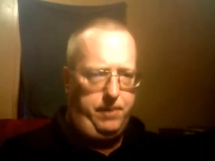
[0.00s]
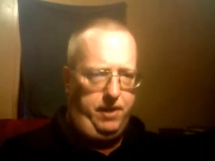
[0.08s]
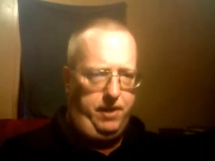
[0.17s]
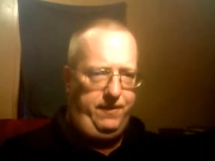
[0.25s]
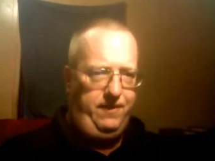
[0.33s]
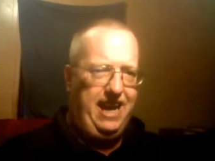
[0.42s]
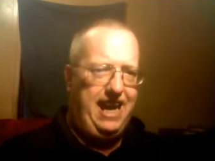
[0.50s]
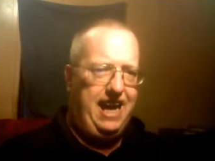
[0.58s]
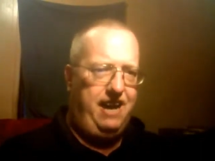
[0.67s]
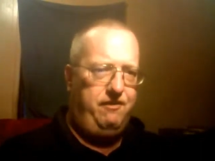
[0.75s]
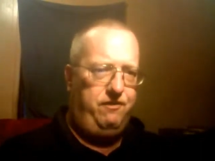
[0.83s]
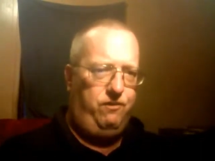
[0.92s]
But if you
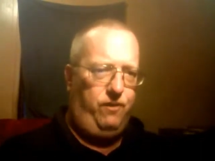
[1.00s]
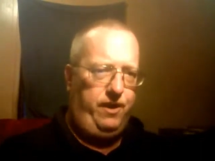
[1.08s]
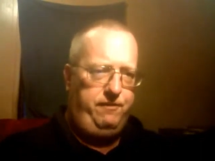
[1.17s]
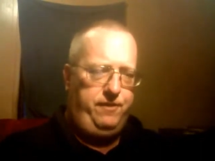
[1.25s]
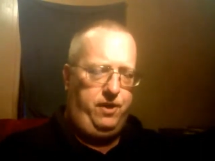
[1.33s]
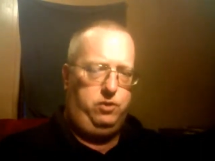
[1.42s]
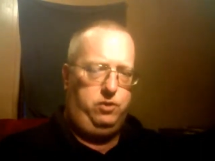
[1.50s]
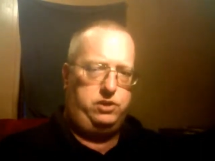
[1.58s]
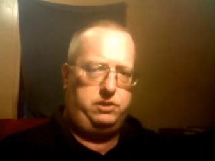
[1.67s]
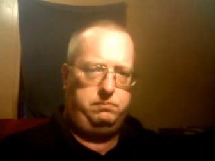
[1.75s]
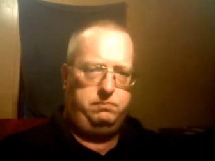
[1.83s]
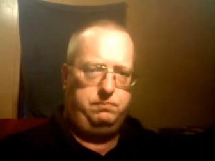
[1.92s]
have one of
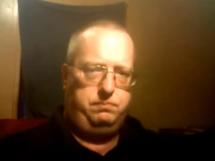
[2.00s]
those